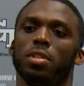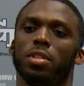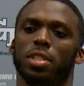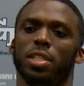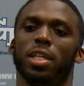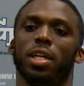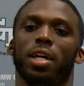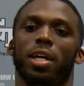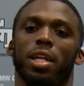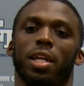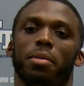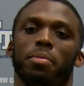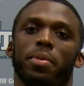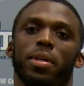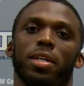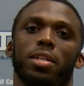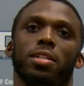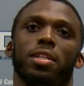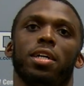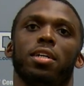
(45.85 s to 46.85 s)
Yeah, and I
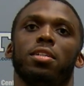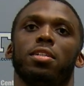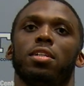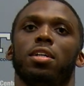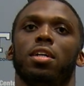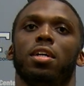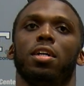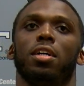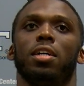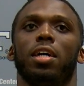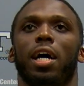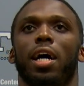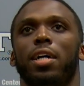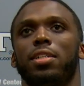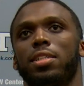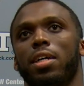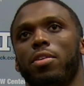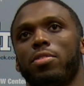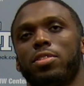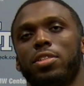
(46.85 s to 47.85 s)
mean that,
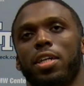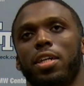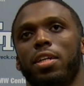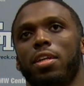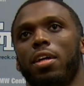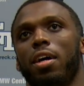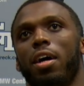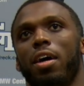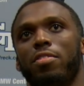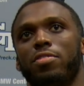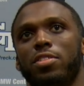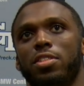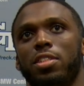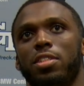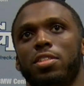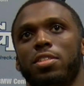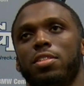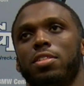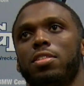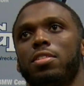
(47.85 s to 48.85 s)
as I was saying, in the
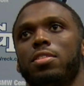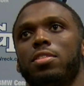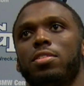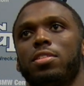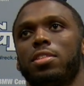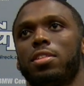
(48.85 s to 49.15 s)
offseason,